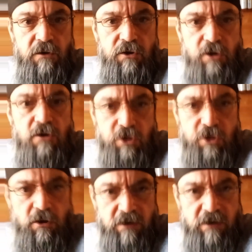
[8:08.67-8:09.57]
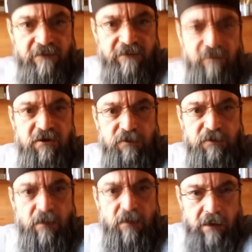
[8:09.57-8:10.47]
you should give
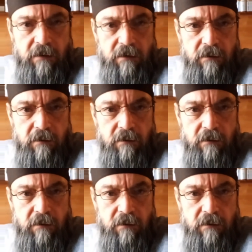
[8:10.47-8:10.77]
respect.